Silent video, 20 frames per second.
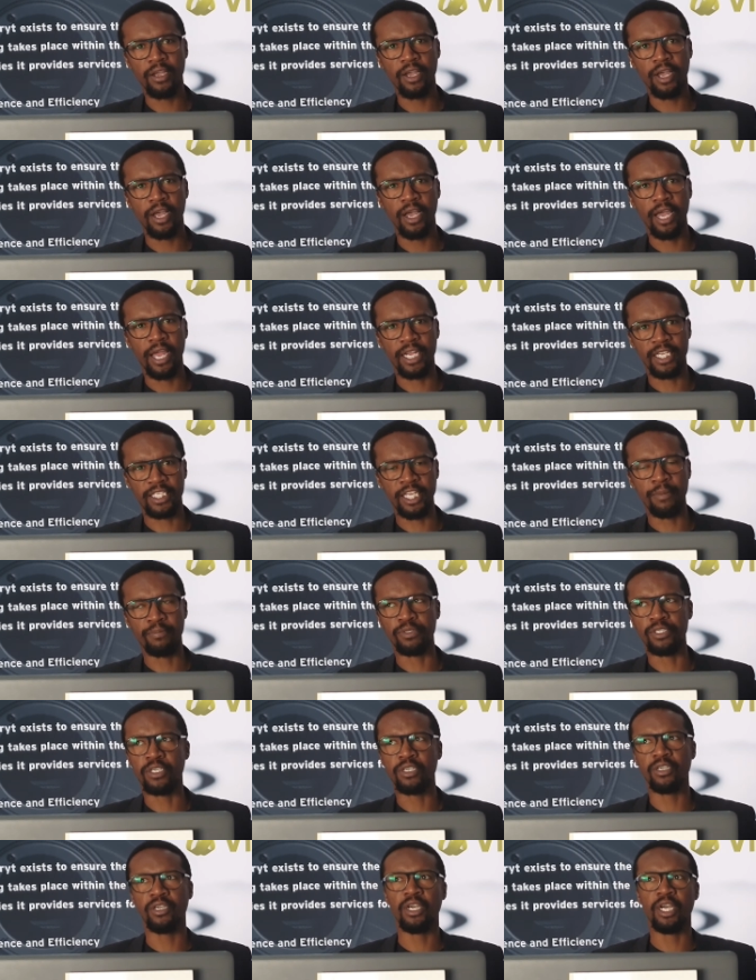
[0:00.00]
uh,
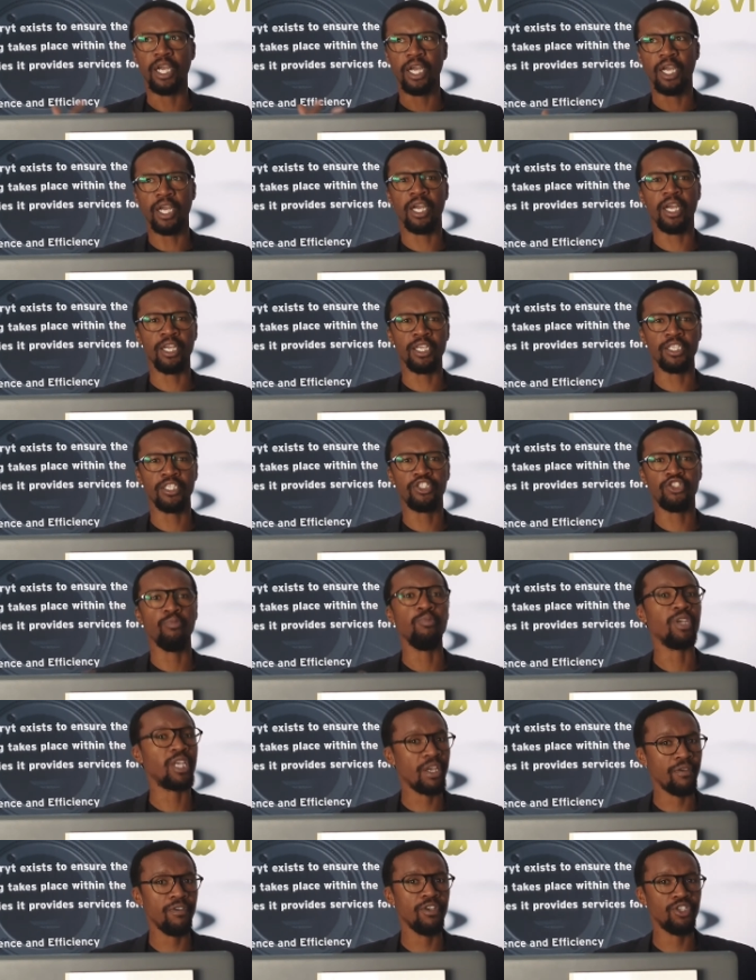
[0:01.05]
accept uh, to
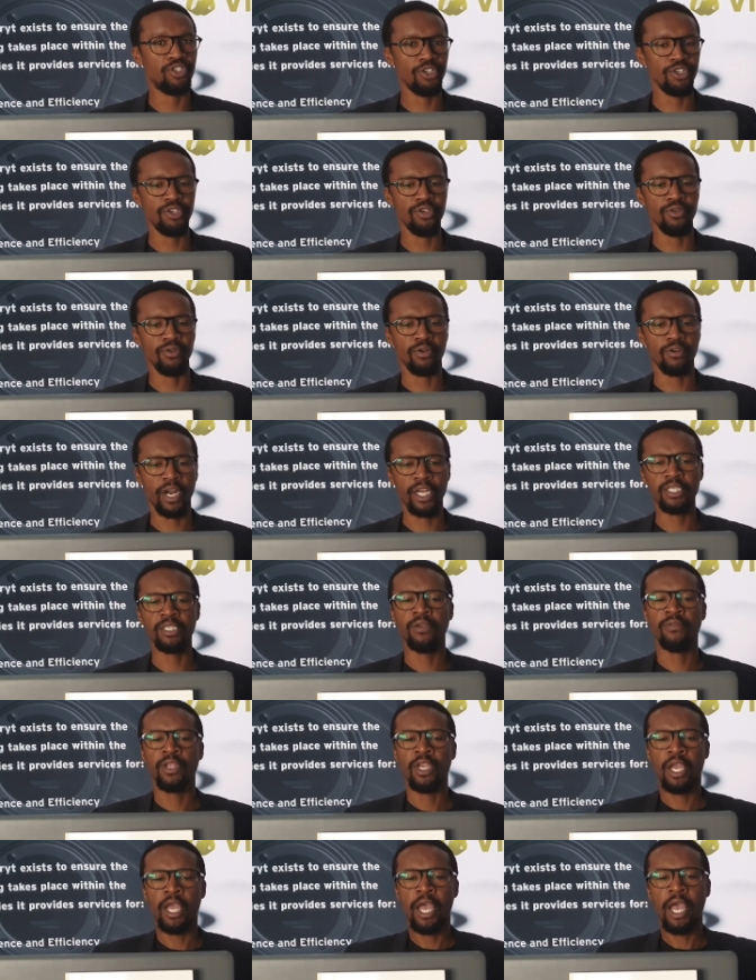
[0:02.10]
be given to you, right?
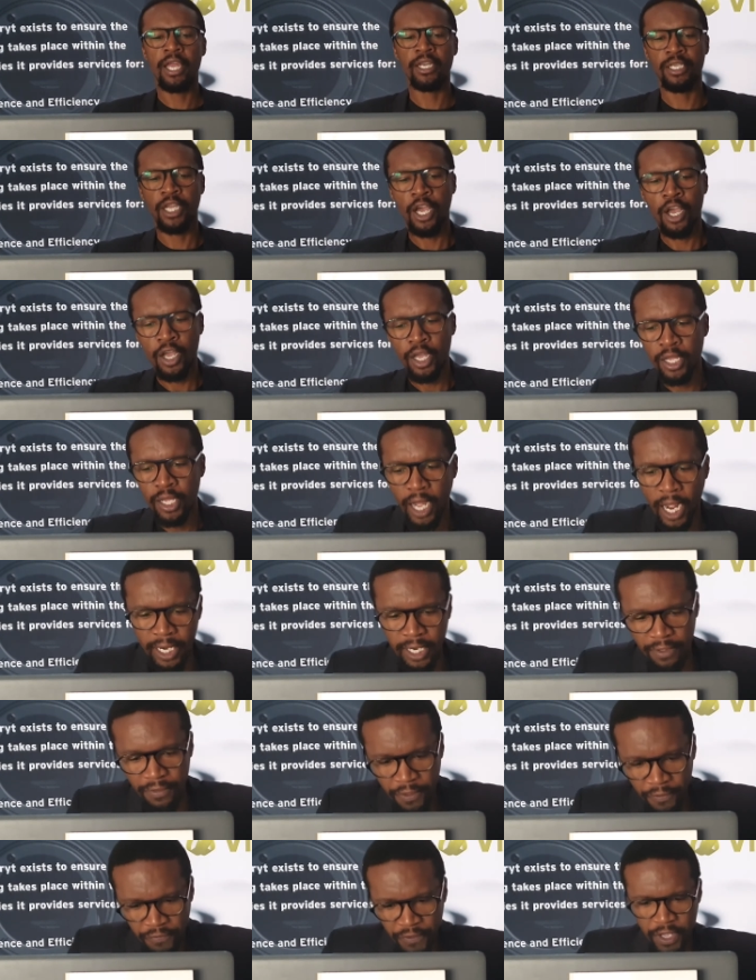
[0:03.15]
And
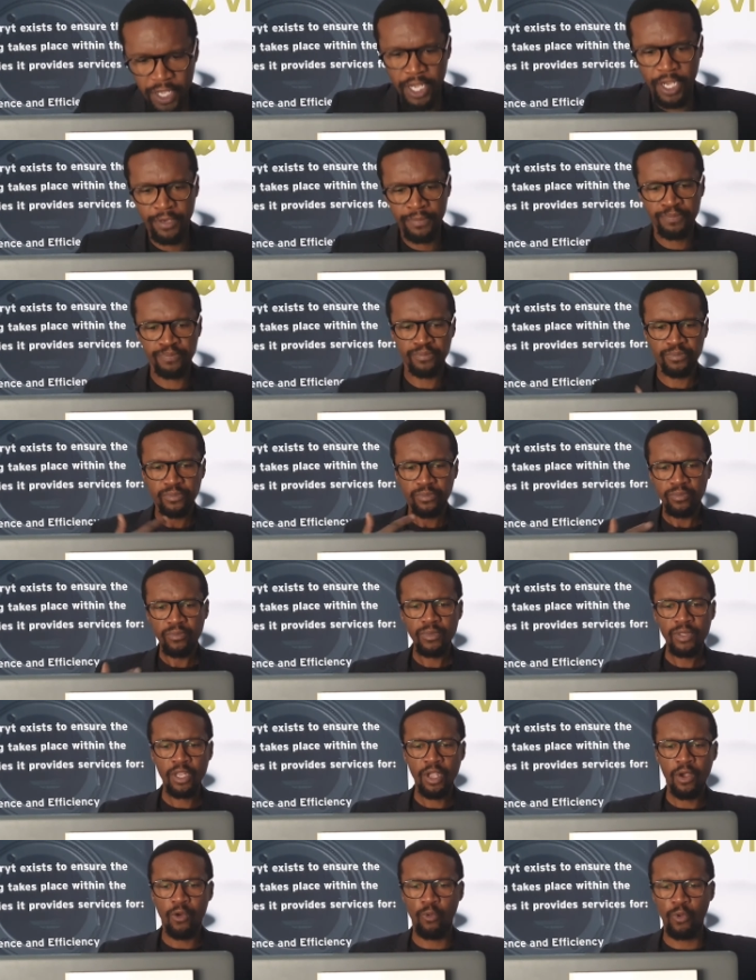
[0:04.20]
another thing here
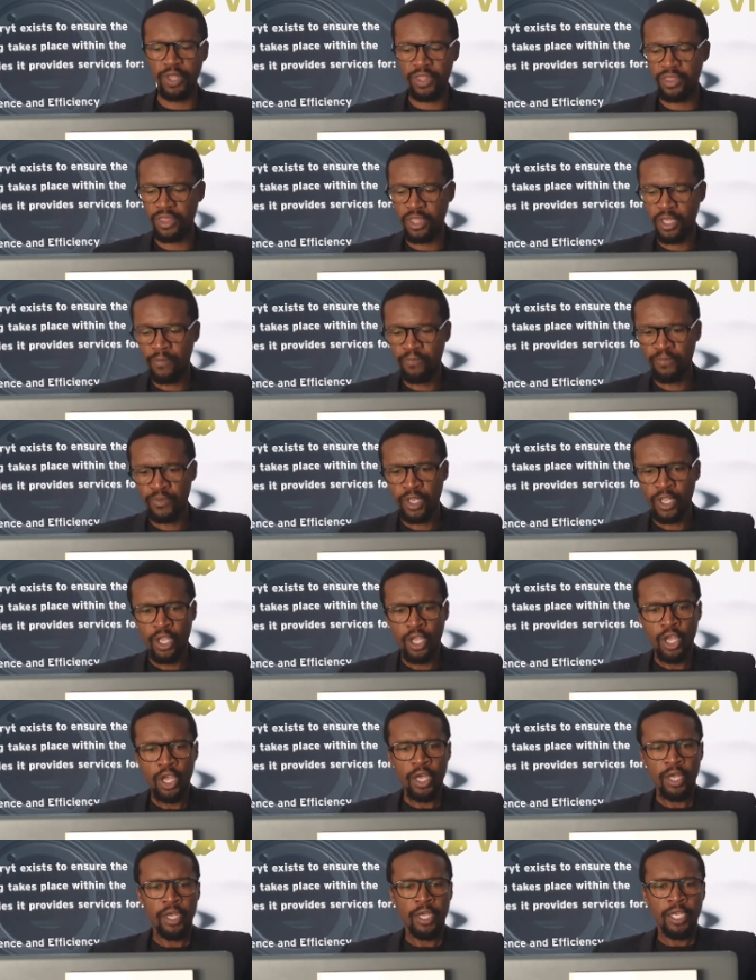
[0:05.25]
with
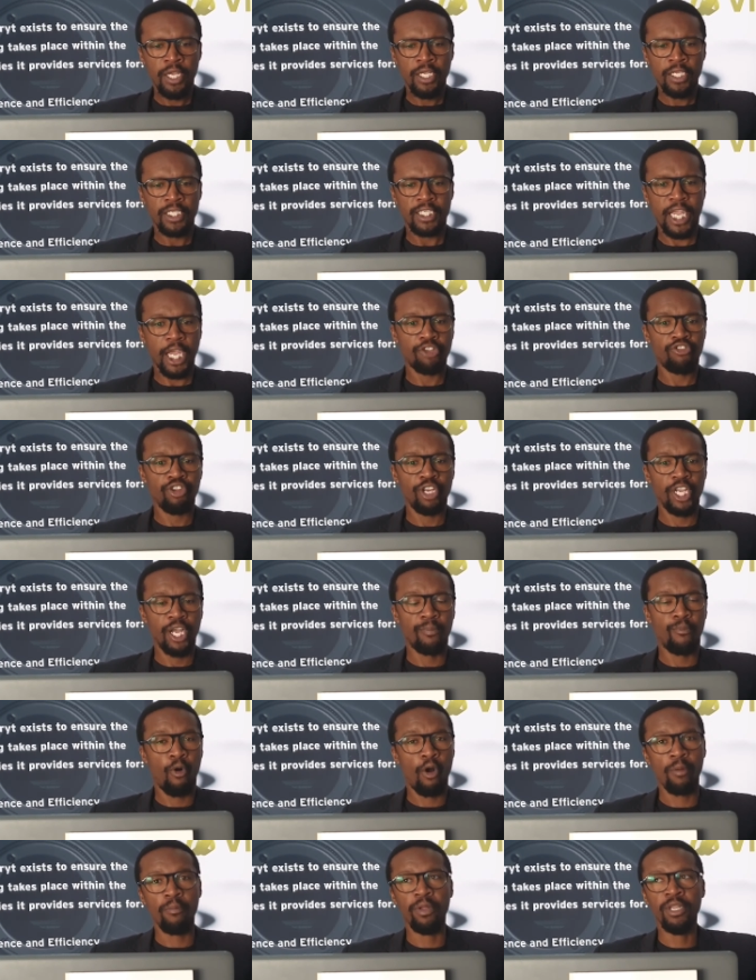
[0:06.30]
scheduling
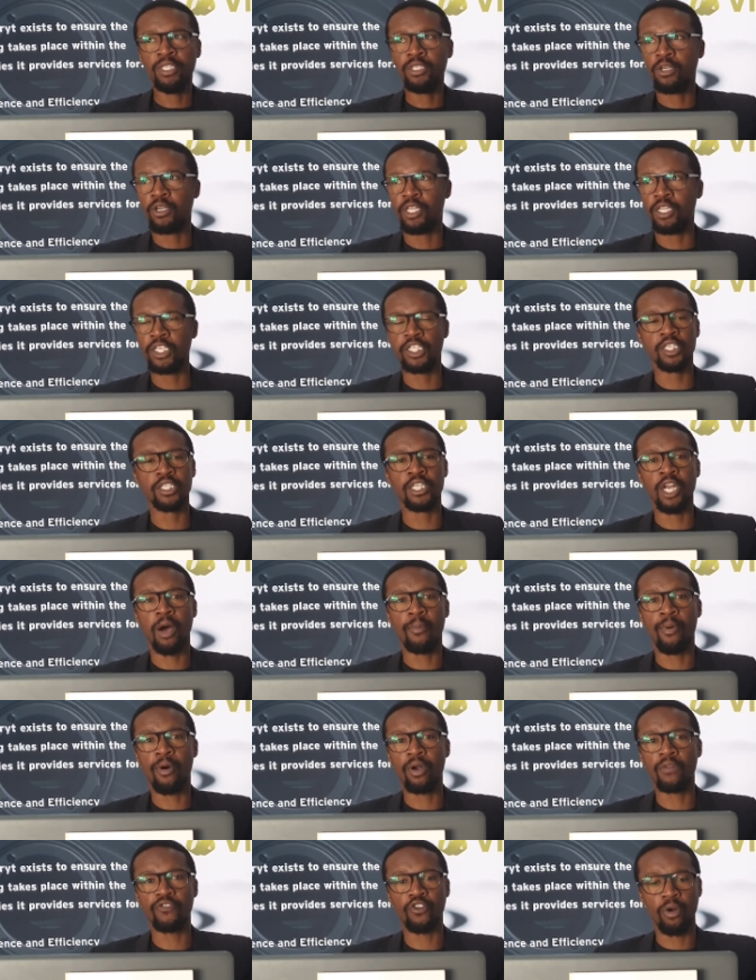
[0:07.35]
appointments, this is now
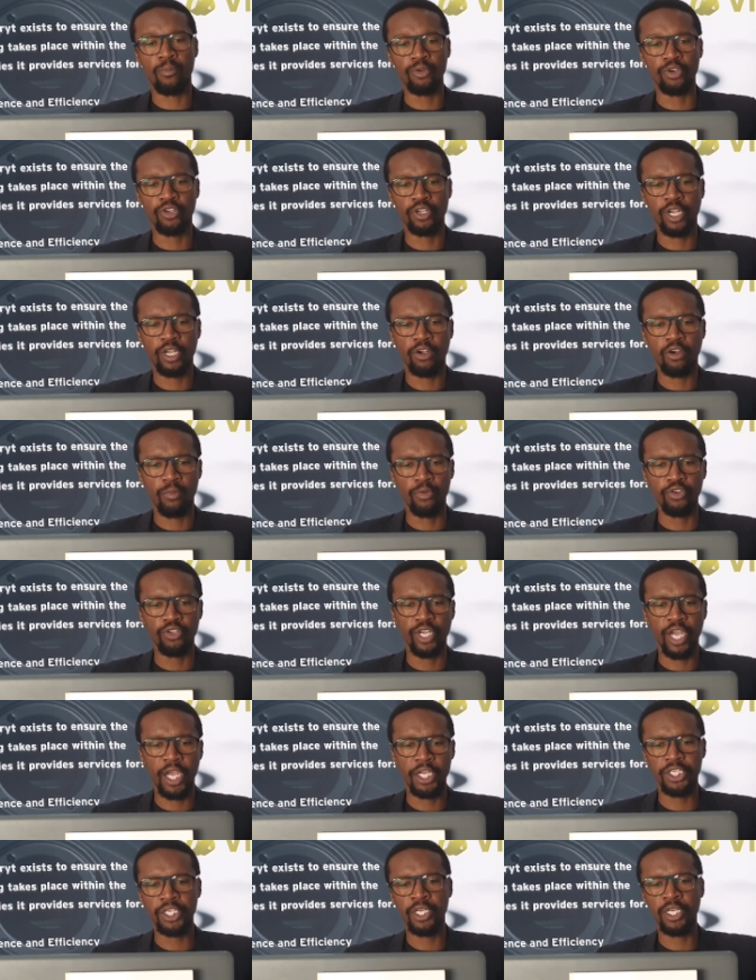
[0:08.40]
part of communi-
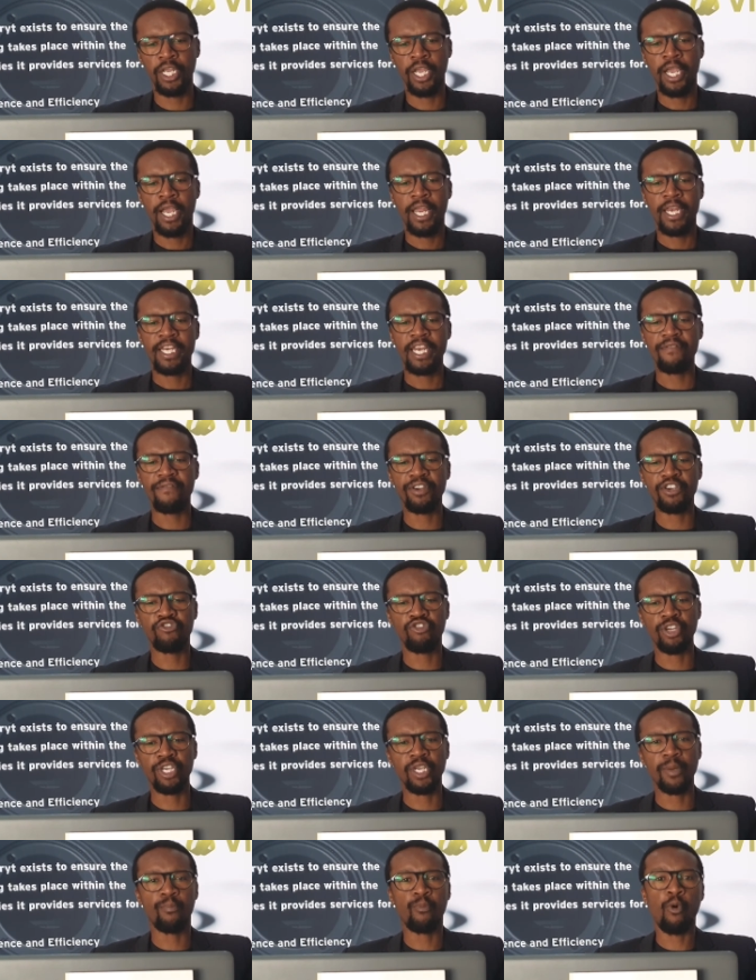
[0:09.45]
communication. Never
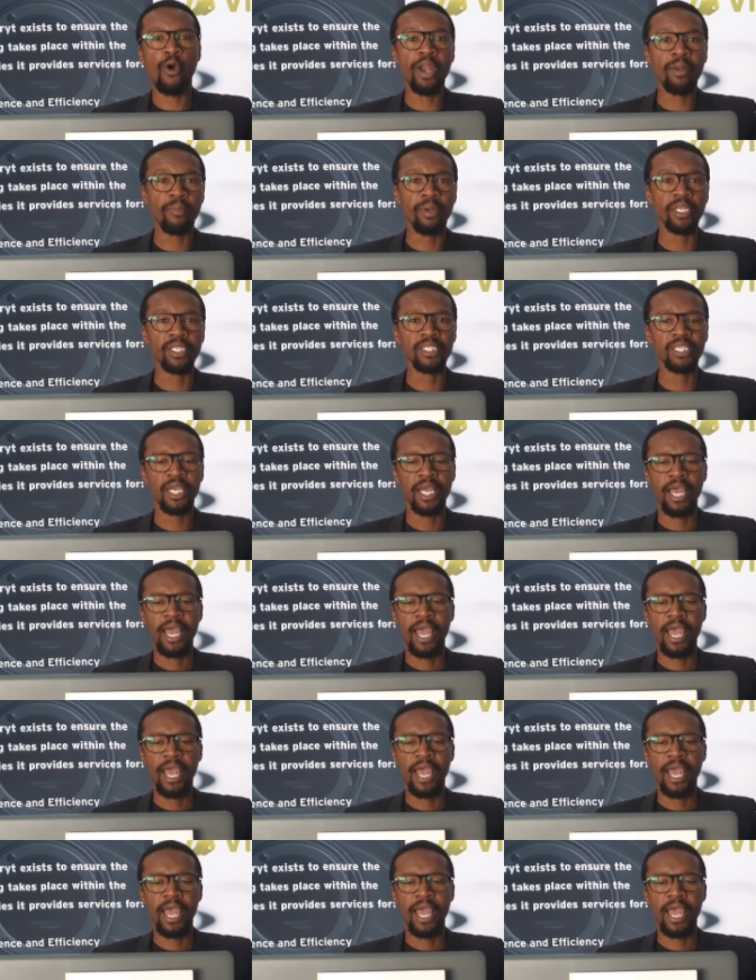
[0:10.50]
treat appointments